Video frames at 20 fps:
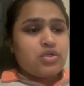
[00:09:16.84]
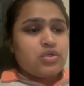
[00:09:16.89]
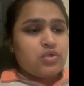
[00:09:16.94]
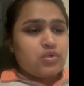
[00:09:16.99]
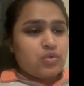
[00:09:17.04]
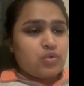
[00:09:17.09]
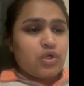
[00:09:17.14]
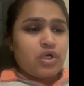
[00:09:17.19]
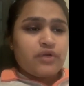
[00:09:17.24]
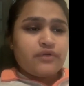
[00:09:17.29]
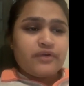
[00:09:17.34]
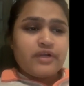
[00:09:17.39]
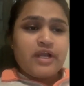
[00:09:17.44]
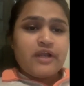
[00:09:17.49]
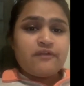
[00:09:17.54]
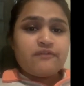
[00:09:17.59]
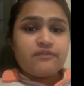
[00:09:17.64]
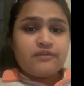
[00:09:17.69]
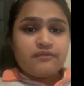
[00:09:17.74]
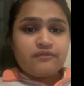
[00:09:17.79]

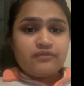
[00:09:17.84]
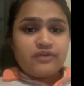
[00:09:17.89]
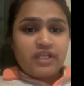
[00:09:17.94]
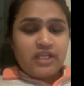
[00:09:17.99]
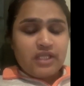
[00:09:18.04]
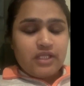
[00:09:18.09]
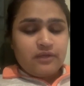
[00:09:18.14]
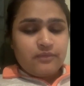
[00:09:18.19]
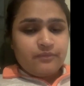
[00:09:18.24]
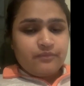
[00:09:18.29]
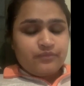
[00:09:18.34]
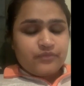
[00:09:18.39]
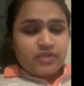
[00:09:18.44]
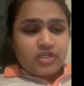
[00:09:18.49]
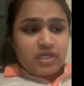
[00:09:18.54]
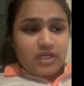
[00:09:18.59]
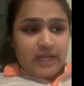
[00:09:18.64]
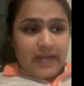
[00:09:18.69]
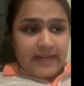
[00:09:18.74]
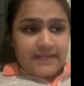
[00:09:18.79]
250
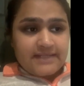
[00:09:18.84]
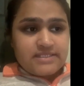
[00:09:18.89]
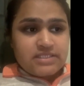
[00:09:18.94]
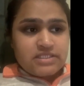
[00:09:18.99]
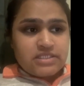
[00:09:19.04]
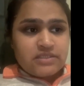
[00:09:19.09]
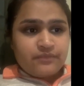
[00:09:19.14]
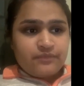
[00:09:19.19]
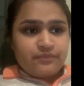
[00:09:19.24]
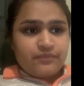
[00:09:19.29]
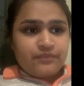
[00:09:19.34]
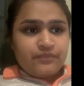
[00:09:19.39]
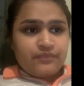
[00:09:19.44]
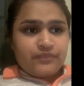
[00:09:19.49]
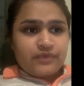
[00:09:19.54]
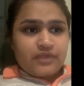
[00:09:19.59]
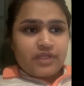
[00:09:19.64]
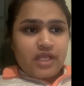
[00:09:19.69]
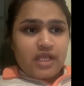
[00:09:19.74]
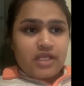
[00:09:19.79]
lakhs,
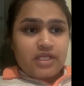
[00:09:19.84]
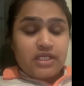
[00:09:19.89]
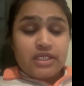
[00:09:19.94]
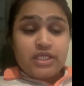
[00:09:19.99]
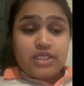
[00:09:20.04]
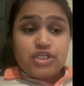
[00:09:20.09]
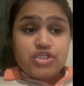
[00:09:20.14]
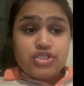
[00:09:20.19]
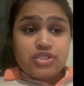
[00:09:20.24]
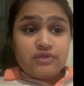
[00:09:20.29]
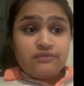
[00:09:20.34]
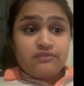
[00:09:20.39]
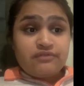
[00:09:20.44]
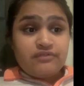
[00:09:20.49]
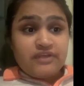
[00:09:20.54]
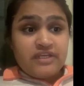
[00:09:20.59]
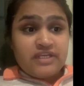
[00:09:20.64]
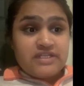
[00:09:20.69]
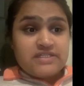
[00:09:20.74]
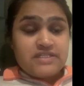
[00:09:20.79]
and initial
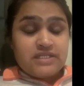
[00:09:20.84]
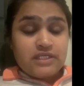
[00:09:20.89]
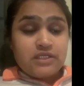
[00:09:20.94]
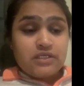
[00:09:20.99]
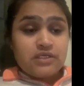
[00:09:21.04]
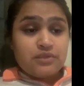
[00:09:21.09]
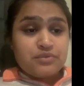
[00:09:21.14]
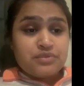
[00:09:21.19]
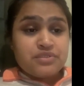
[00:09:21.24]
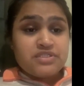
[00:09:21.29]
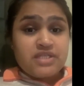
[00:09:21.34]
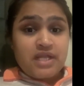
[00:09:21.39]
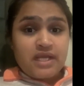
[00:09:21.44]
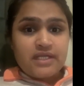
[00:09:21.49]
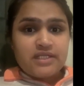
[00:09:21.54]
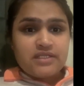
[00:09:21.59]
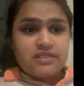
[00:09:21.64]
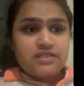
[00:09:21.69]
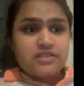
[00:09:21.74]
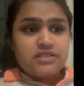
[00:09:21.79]
fees includes
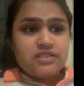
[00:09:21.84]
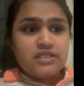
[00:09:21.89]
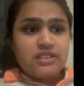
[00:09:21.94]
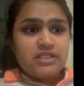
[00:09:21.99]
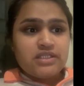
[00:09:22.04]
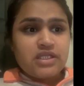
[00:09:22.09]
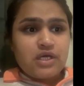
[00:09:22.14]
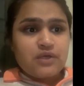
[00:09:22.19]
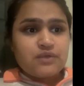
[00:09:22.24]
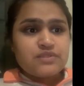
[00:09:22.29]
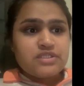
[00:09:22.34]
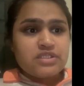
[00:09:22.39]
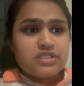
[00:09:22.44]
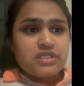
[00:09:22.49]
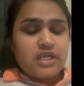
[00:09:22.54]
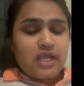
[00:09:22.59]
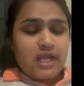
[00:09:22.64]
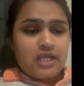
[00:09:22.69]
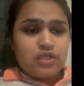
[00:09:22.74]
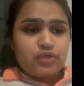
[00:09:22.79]

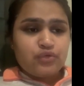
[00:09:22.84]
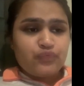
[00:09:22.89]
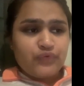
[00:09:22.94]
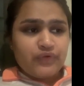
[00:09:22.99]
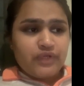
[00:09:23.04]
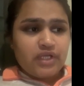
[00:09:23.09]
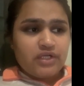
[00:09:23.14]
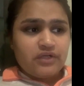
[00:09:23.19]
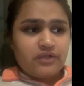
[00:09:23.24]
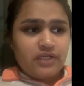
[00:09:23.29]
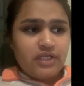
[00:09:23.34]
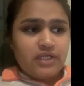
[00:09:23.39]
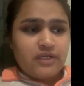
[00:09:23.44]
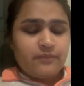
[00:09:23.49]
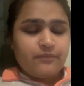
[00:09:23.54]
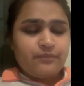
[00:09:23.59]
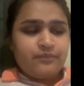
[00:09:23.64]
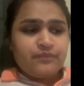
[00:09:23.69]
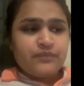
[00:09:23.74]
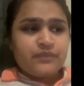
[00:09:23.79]
93,300.
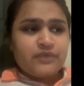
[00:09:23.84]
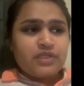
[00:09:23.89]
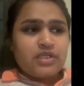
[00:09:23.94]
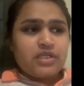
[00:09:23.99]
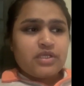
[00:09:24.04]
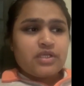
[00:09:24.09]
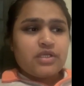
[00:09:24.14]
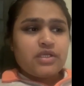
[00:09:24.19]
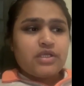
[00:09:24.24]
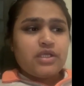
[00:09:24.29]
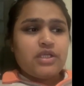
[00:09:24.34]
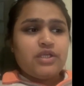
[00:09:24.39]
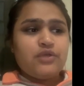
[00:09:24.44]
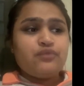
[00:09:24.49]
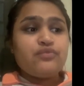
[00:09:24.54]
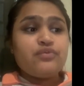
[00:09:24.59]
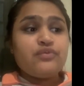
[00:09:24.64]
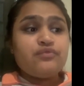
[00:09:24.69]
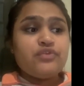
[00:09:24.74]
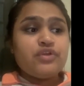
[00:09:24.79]
In
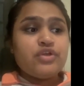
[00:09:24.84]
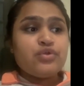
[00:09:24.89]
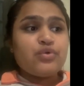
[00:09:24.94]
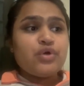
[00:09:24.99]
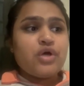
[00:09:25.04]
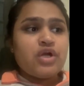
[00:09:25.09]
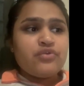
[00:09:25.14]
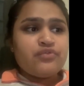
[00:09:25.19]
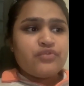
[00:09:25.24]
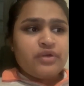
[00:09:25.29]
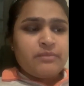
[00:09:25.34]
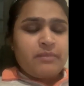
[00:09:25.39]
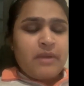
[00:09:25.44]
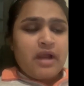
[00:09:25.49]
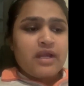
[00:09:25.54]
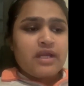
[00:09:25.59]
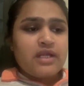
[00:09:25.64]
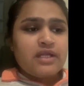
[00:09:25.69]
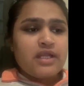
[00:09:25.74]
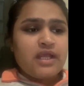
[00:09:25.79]
50 to 100
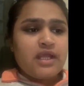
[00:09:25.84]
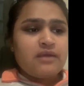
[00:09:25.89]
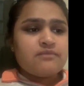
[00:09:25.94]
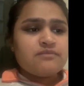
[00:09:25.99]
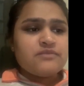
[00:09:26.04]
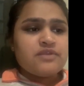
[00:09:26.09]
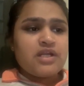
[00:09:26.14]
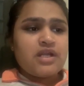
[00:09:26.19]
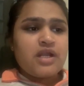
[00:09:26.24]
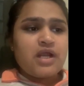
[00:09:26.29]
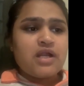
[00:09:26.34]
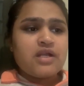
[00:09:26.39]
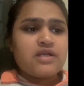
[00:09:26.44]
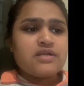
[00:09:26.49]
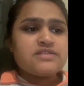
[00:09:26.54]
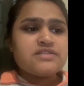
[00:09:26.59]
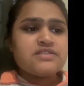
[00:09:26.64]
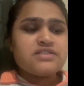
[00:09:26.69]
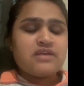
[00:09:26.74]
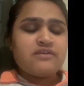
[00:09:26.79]
market cap, there are
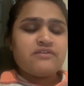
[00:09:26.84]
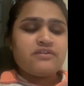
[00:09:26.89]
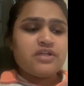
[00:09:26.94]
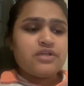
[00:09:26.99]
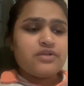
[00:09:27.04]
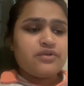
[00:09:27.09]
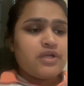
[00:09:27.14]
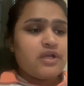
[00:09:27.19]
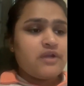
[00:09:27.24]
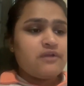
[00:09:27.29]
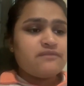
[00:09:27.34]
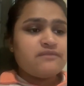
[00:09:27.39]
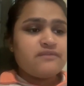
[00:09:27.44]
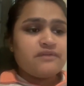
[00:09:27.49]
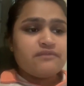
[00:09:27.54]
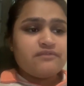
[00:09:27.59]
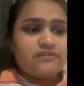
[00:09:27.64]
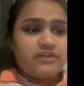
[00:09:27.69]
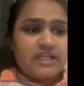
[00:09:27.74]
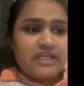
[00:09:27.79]

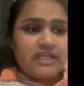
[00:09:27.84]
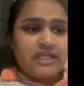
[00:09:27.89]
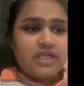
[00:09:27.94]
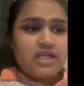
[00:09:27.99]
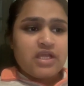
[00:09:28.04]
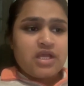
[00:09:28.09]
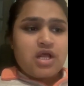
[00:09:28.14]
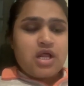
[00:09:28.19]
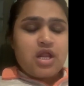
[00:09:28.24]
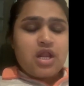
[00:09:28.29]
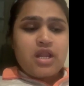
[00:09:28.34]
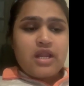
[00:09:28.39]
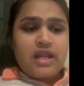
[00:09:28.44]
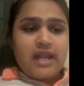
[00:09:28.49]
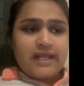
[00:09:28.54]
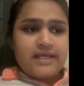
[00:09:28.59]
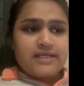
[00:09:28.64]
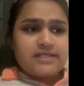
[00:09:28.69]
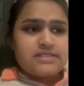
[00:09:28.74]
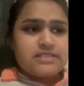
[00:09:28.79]
750
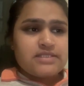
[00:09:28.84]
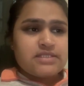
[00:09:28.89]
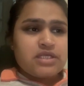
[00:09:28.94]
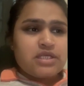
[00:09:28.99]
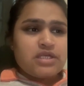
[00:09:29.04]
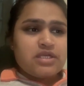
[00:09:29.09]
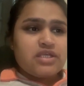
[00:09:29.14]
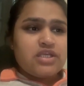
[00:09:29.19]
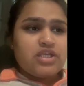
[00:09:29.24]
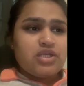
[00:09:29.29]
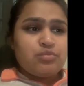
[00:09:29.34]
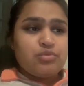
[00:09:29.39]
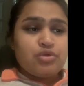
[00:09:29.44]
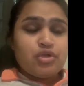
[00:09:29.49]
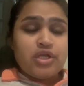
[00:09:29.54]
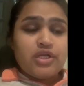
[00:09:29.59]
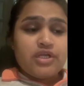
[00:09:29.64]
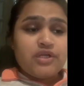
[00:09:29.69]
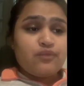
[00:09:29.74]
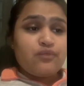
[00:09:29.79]
lakhs
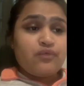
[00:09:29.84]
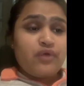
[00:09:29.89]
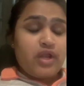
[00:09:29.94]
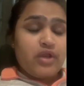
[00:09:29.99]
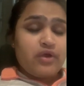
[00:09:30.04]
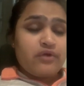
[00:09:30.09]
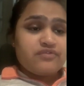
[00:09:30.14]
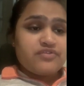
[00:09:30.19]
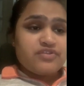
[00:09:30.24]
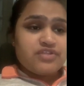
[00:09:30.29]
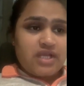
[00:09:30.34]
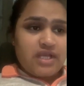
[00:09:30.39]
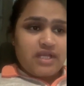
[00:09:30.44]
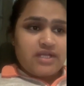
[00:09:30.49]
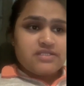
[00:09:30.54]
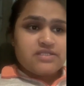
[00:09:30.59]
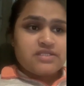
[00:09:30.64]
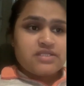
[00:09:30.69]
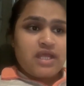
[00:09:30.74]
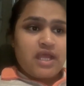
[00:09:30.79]
cumulative value of
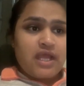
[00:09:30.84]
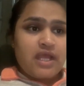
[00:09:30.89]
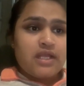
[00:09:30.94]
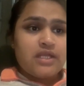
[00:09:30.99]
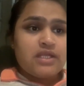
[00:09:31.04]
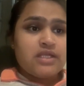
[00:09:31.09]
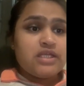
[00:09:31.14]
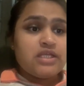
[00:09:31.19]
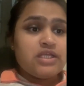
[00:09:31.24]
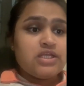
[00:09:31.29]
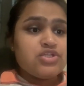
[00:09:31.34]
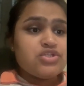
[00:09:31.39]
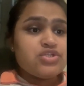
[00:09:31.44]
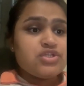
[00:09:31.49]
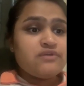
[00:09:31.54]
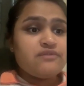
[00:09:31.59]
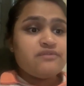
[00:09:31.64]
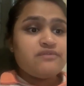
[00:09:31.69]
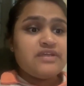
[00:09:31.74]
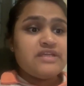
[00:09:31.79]
shares, and
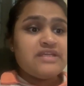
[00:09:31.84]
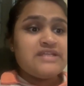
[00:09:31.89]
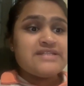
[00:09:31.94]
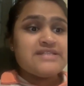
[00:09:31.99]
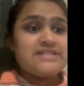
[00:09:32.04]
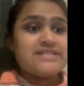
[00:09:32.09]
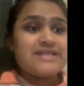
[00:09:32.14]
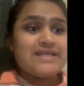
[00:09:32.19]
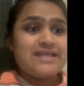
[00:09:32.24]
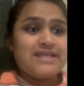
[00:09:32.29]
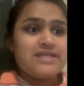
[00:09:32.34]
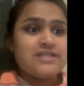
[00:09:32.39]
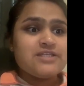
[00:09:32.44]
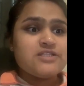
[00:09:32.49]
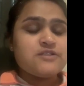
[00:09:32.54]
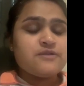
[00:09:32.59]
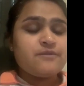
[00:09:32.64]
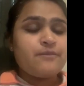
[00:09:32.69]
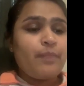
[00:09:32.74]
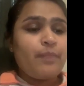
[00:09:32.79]
initial fees is